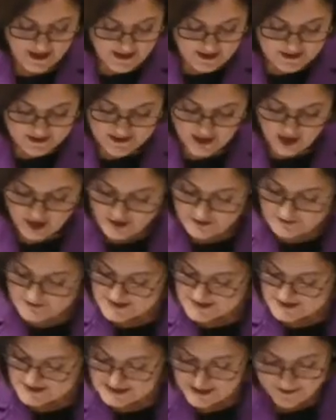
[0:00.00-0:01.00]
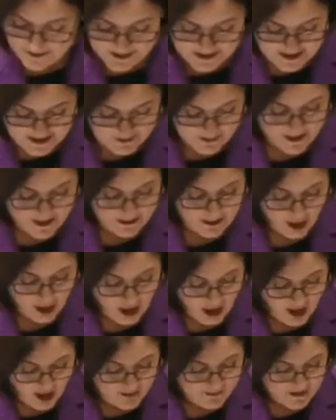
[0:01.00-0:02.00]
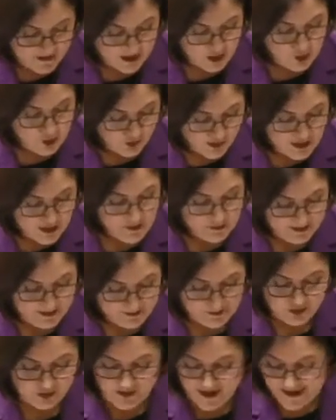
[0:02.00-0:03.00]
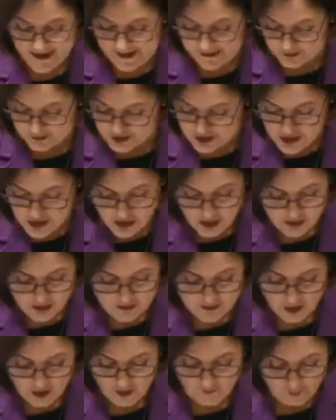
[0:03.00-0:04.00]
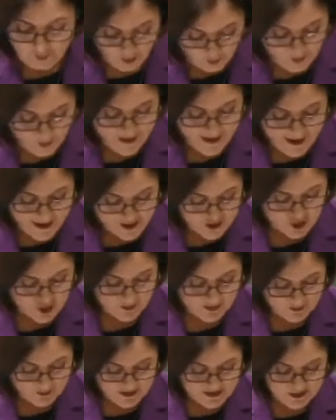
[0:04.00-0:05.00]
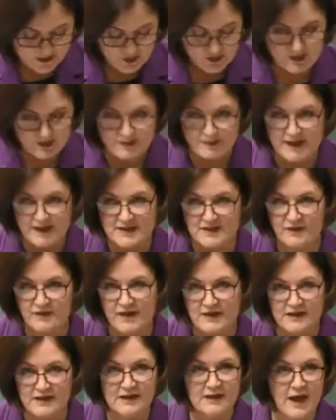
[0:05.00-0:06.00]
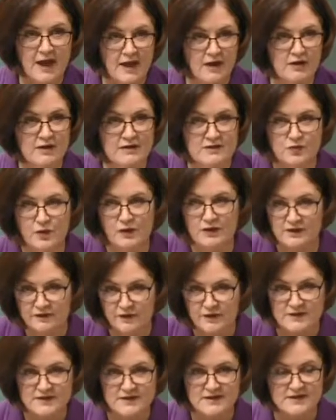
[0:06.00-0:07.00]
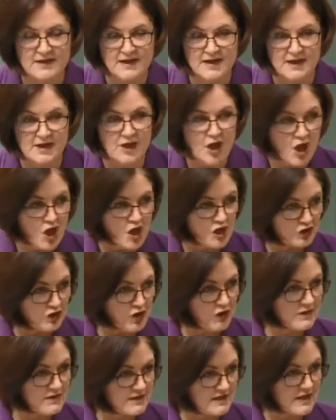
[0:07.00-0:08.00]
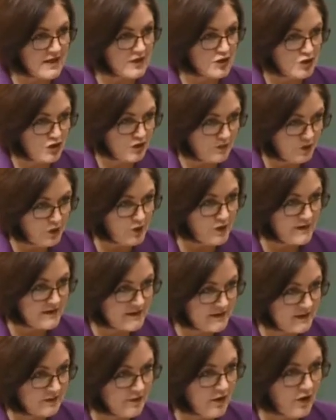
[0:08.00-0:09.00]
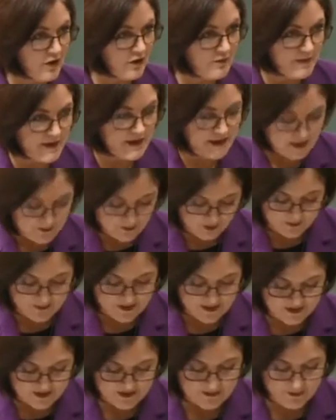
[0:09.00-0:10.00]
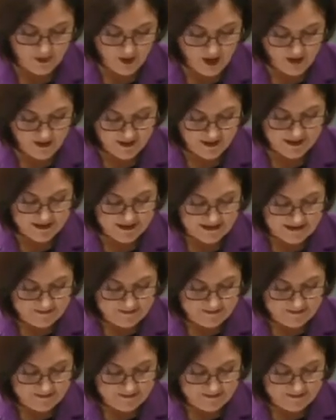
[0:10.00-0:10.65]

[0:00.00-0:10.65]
So, Mr Deputy Speaker, I'm incredibly proud of what we are doing with schools-based funding, and it's wonderful to see Gonski 2.0 being implemented by